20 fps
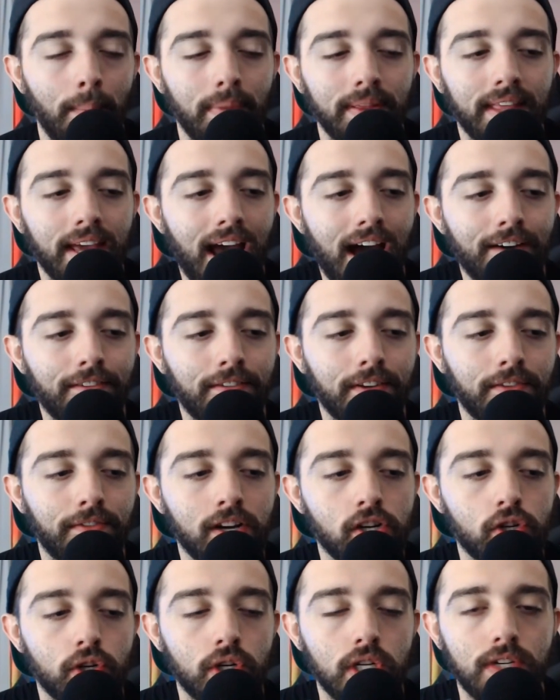but they have
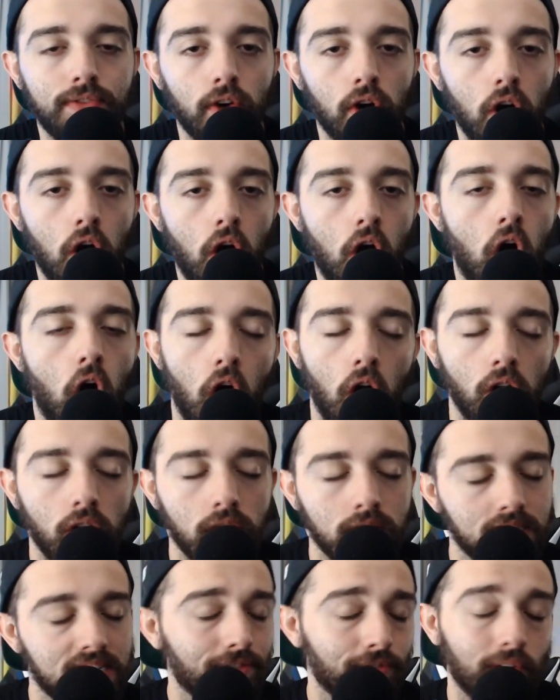adventures for
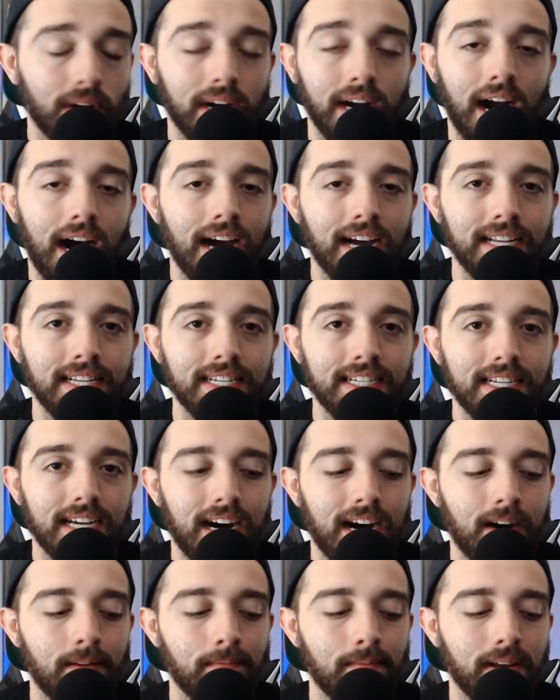all different kinds
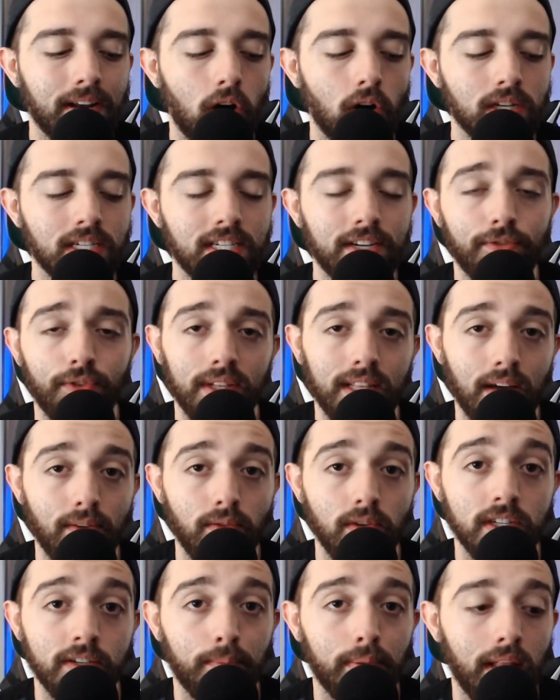and all different
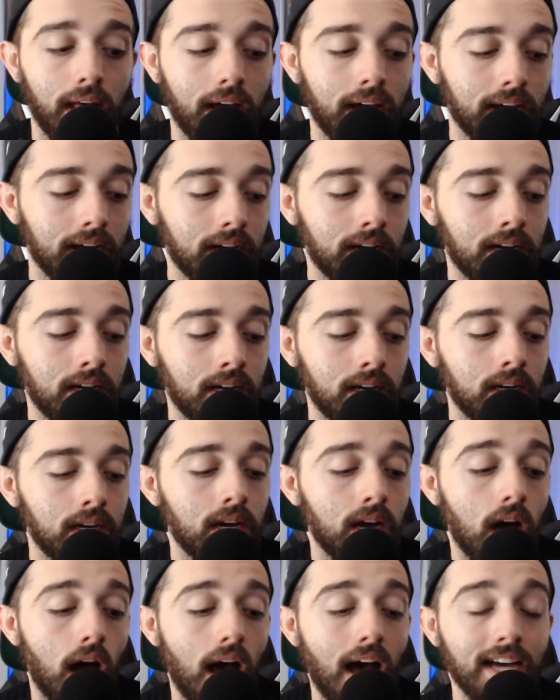levels of play,
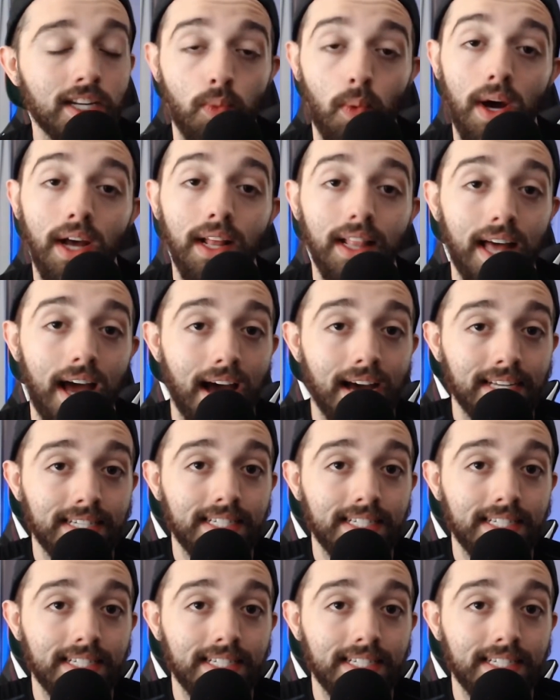as well